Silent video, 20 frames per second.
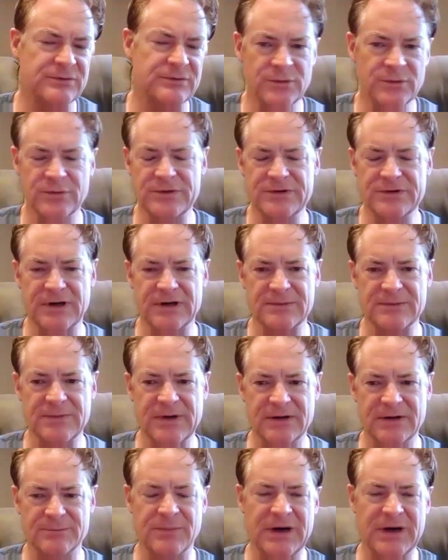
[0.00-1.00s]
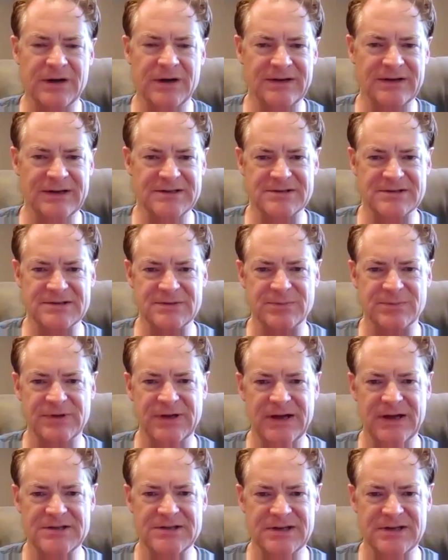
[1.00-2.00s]
when we talked about bottlenecks in
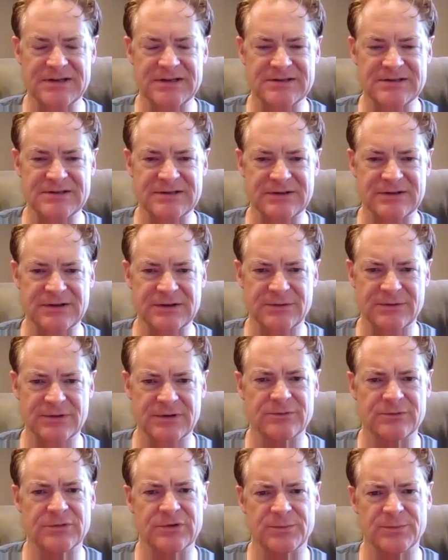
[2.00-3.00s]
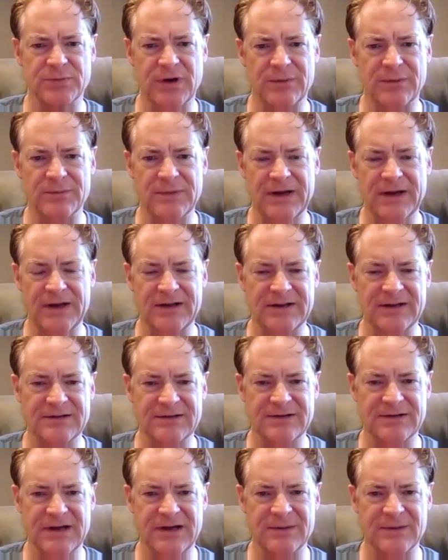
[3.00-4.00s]
supply chains, you know, that were, were problematic at
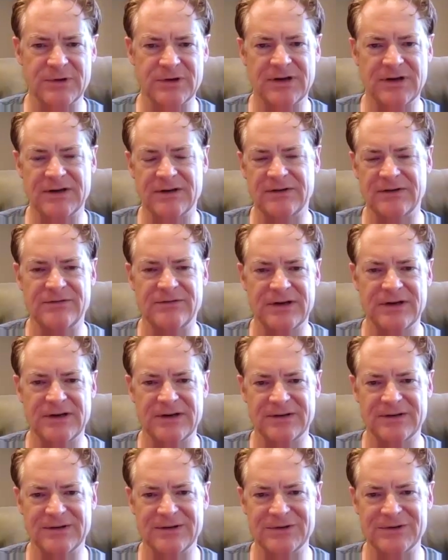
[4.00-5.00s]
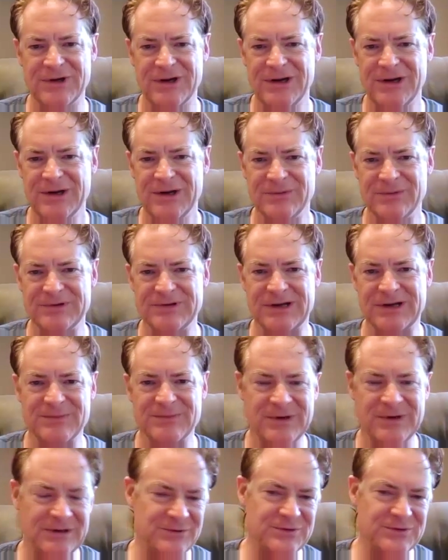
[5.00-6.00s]
the time and, and alleviating those. When we talked
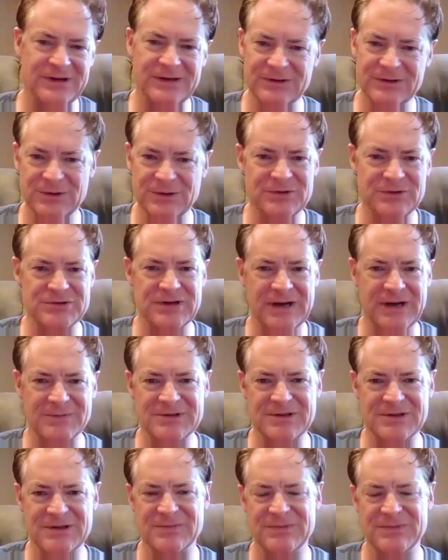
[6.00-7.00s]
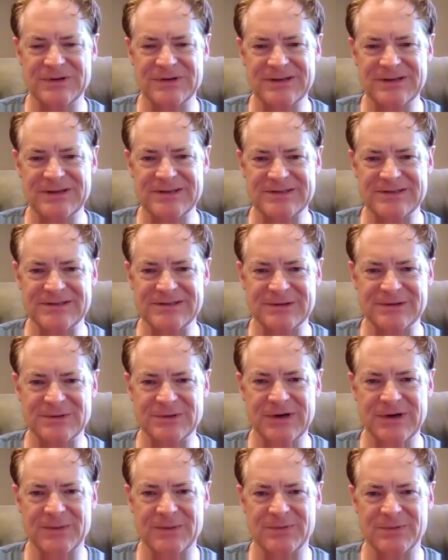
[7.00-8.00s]
about creating local jobs in communities, you know, where
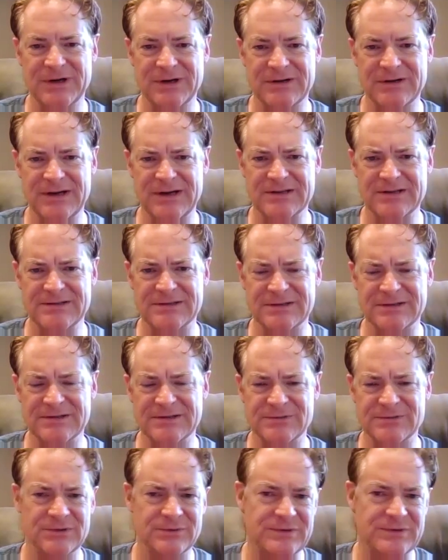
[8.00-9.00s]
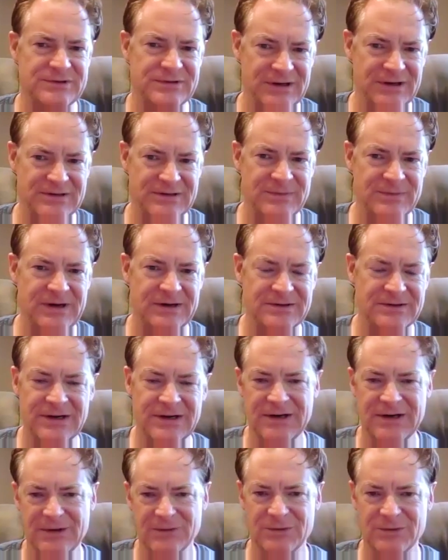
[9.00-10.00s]
we operate our data centers, when we talked about
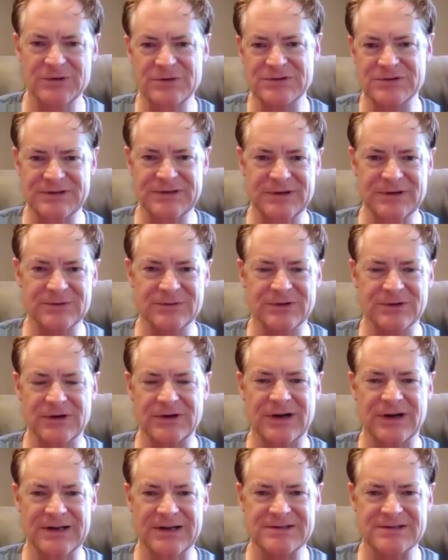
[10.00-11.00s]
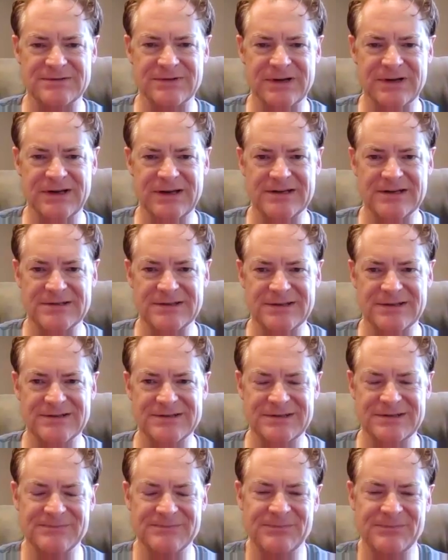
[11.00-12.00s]
reducing the overall costs of our data
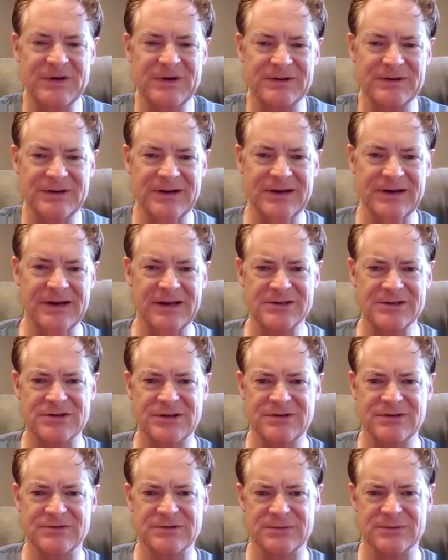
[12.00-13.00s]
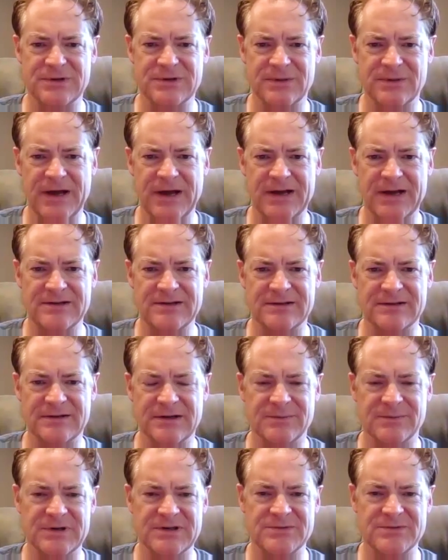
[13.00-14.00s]
centers and, you know, and, and actually contributing back to the
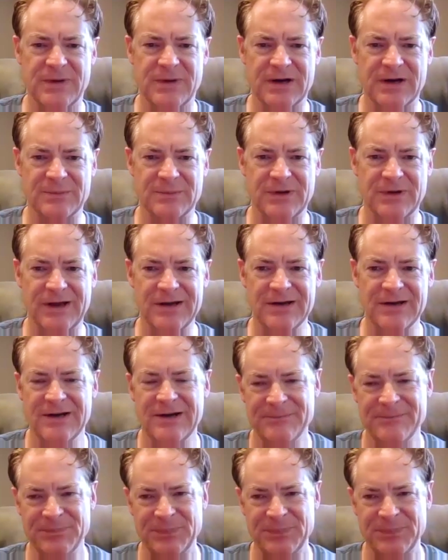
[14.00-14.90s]
company's bottom line